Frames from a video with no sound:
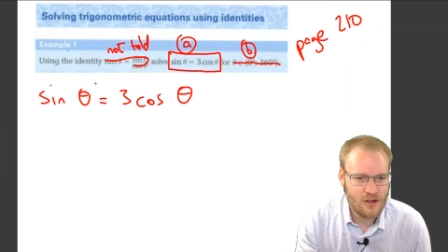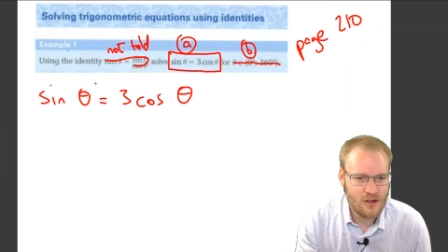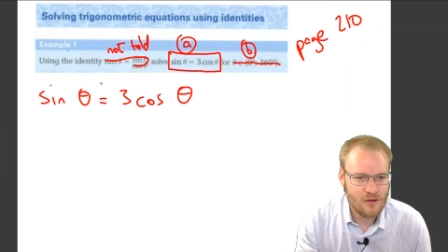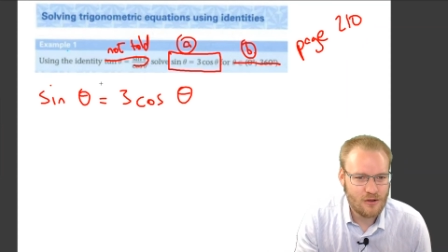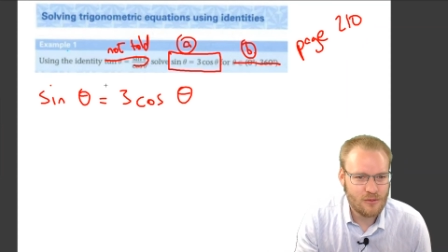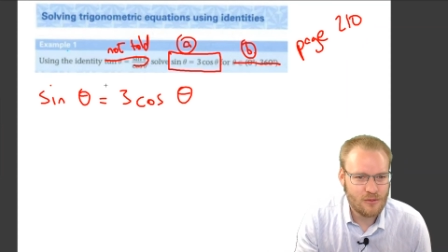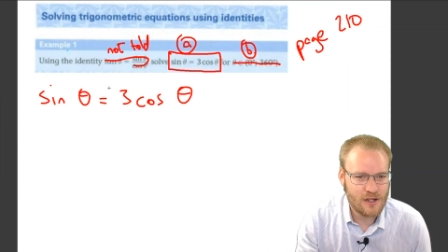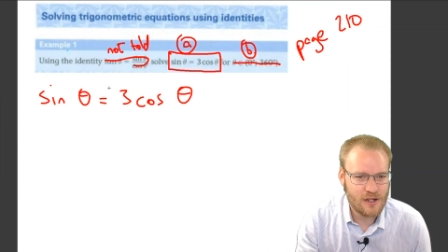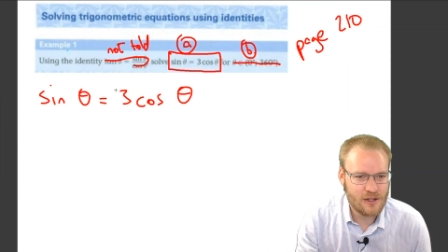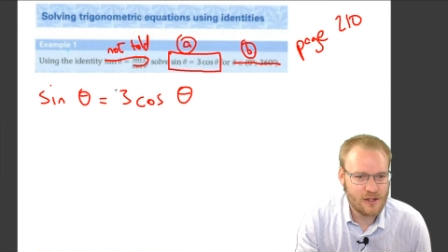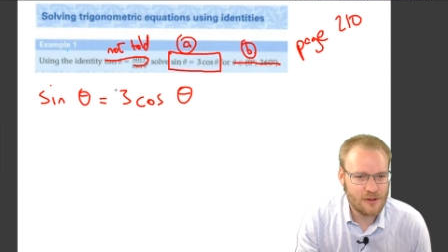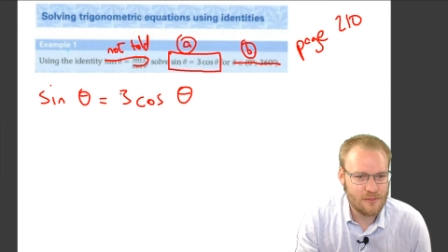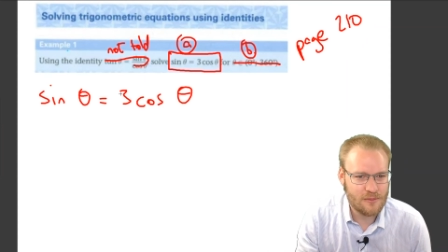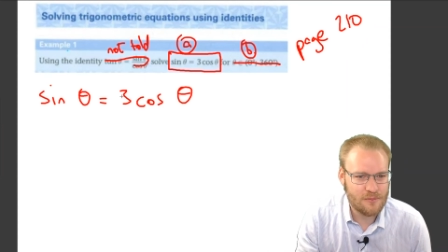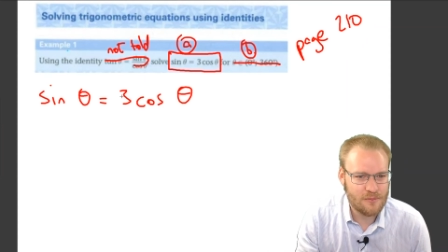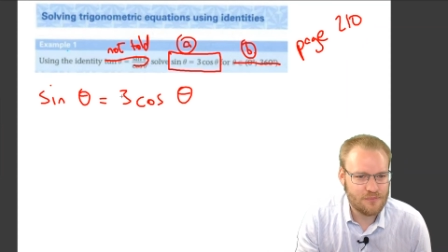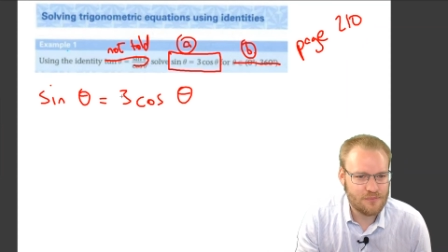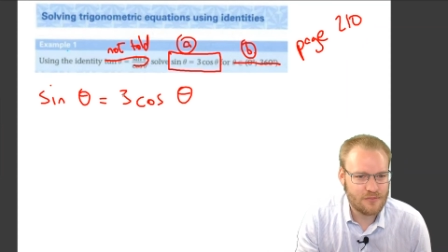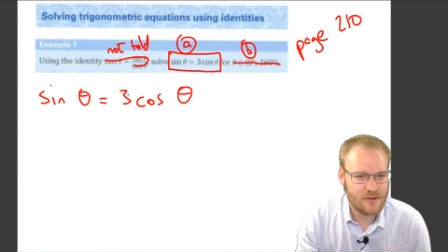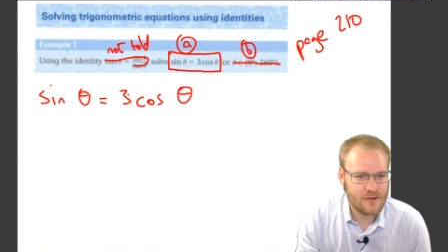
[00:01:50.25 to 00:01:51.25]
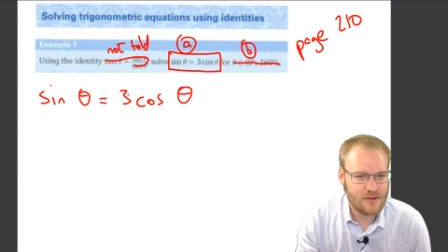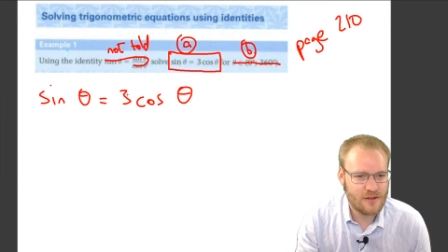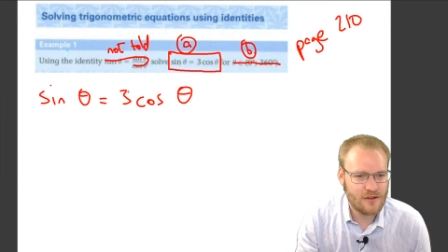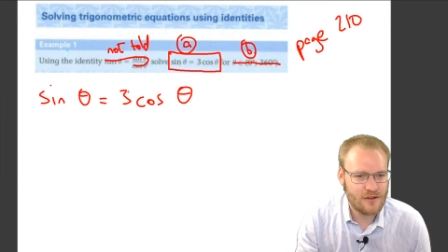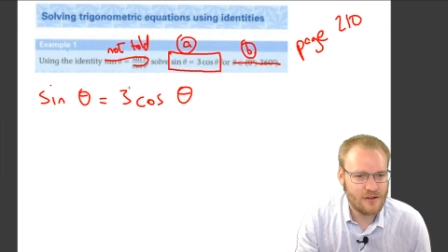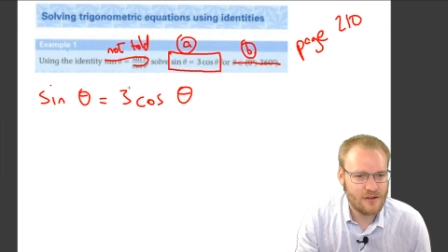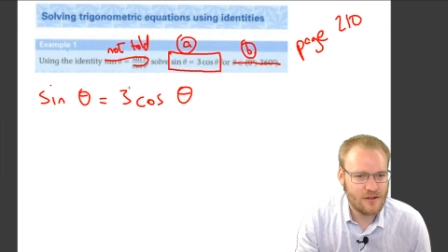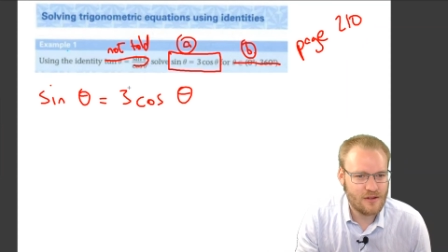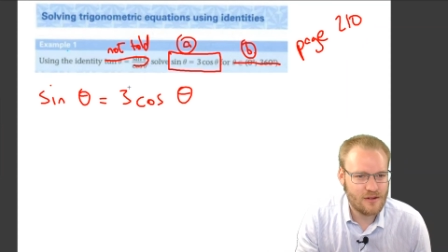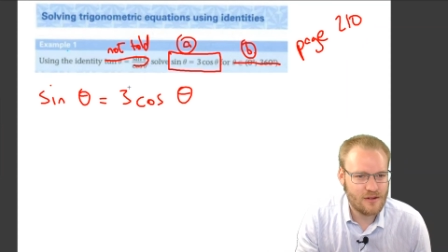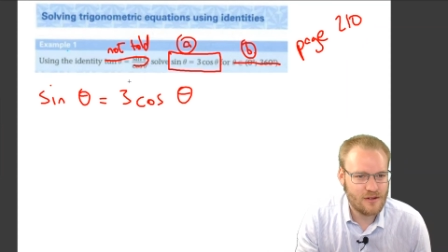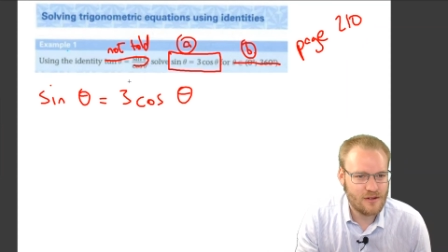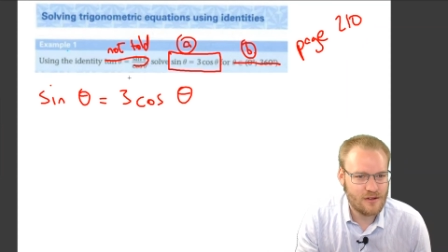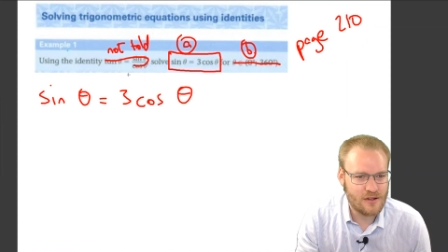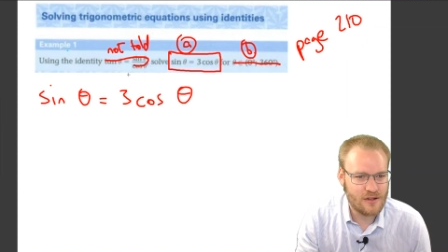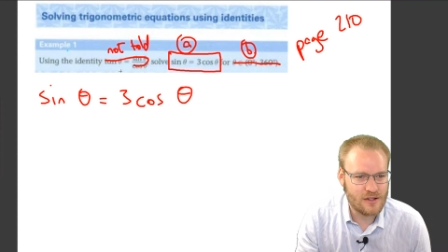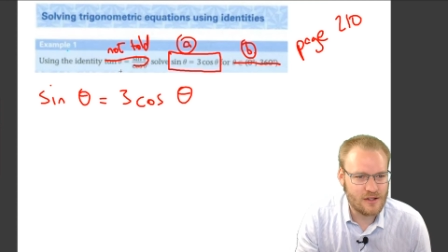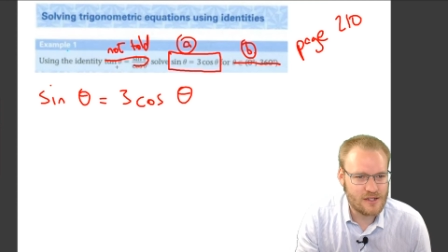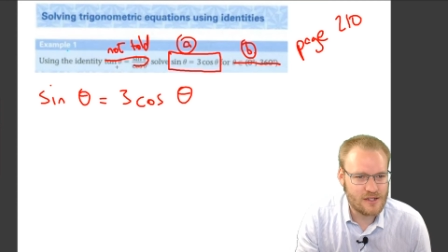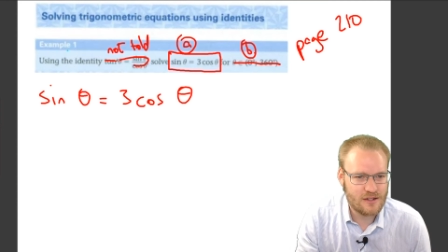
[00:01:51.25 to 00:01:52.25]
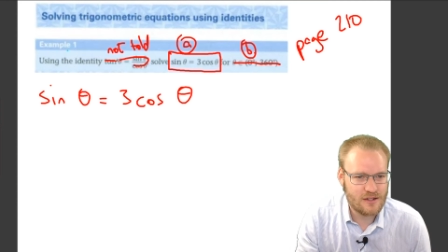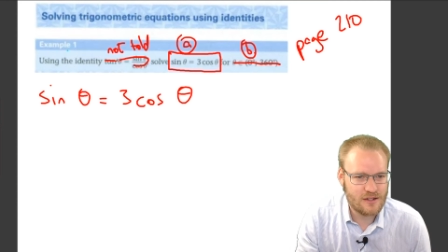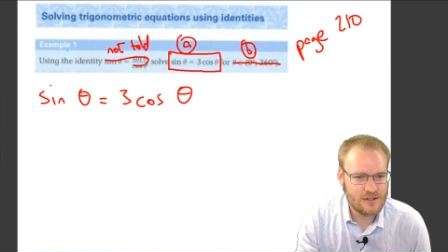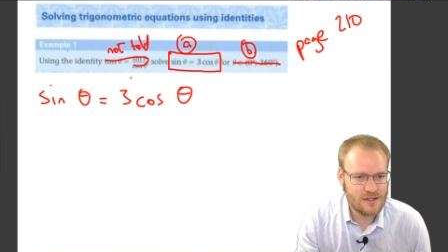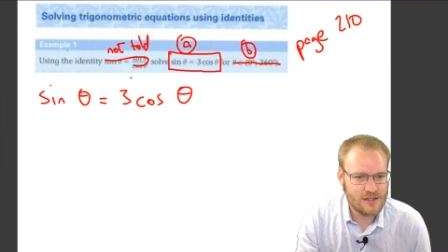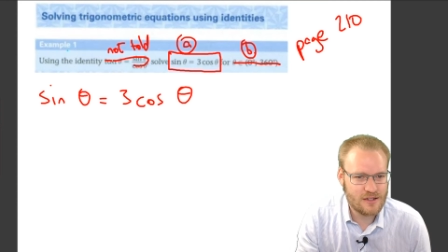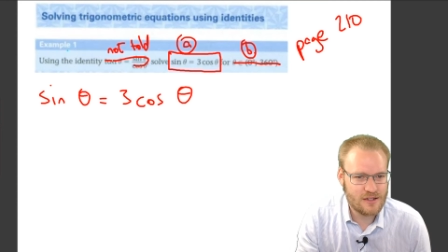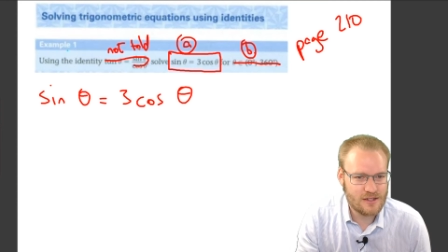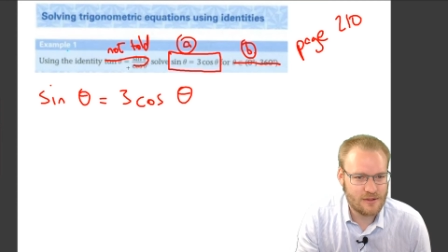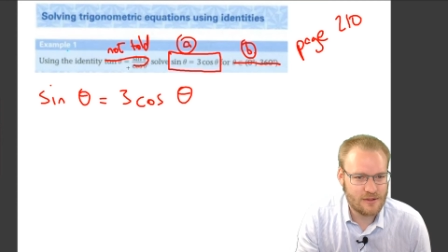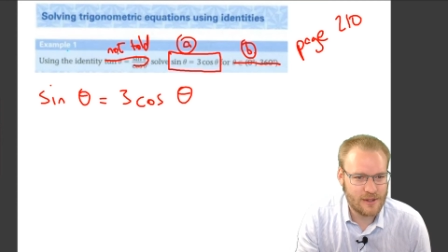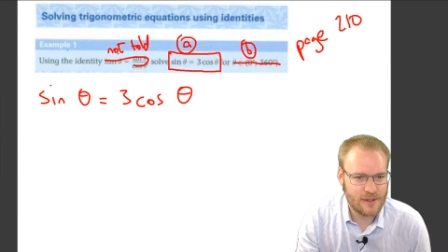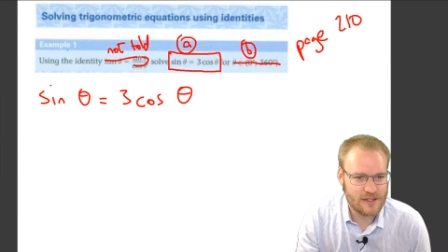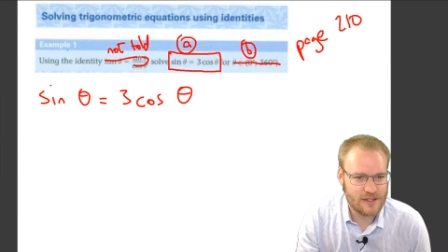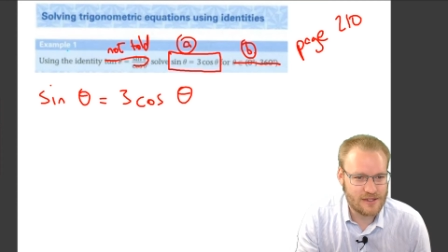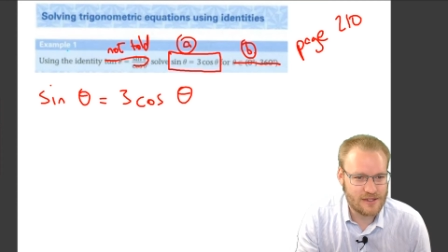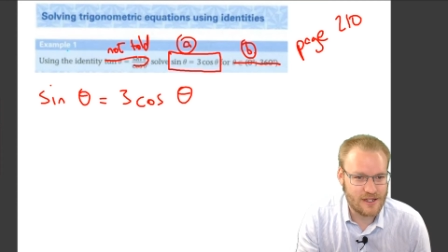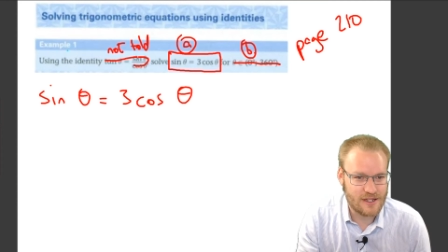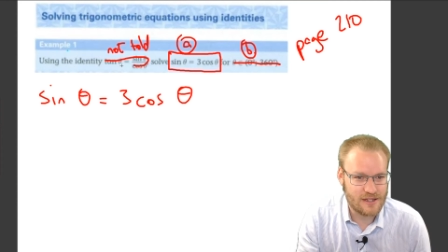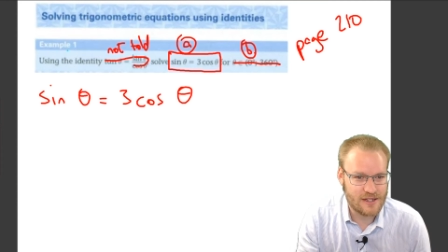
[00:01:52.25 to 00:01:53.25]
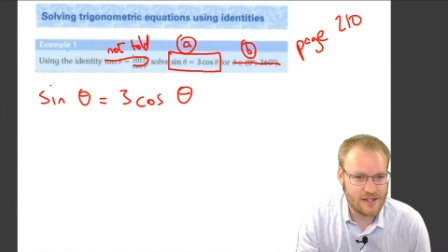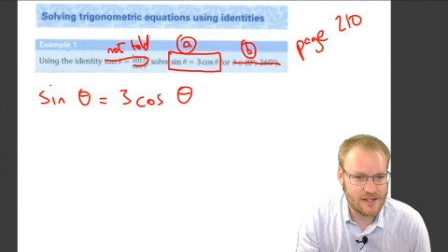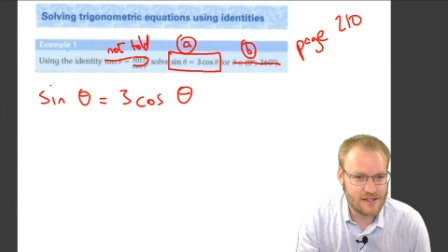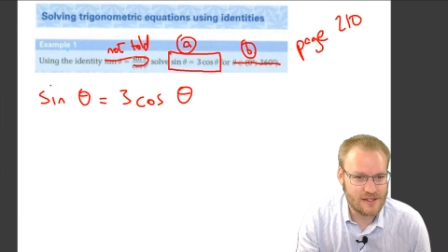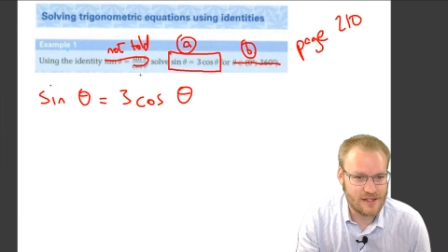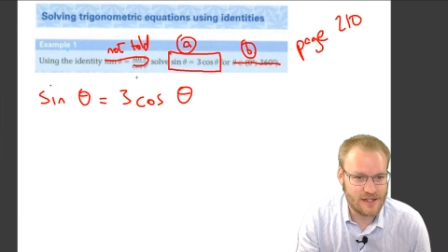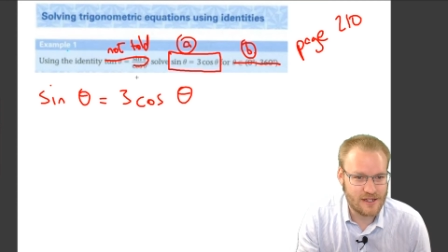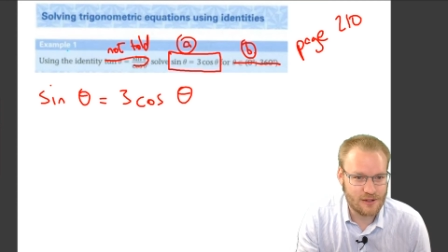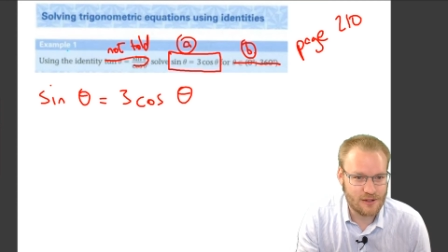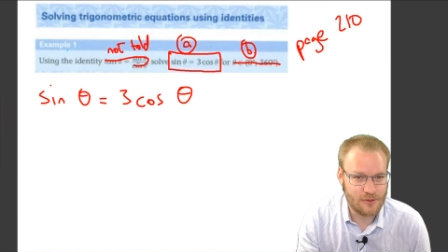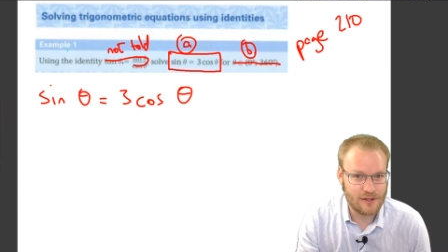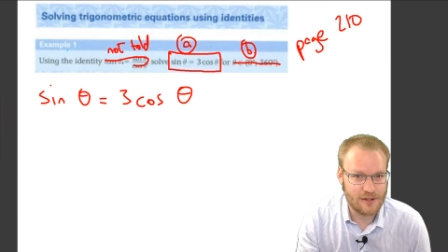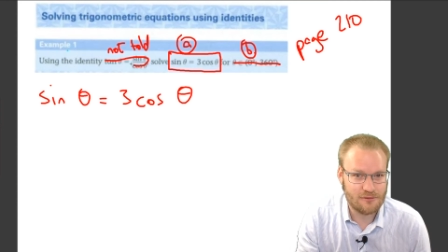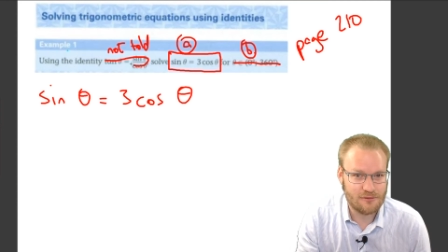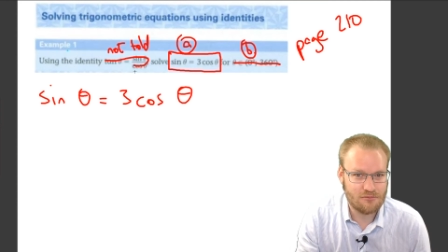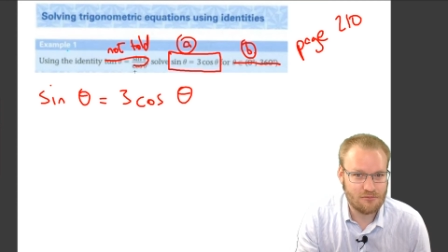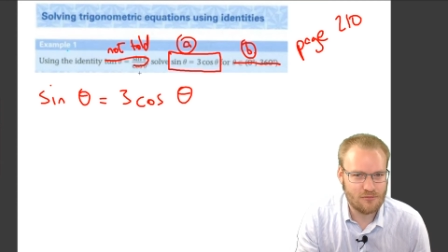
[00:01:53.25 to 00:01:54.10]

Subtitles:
Well, it tells us about this identity that we're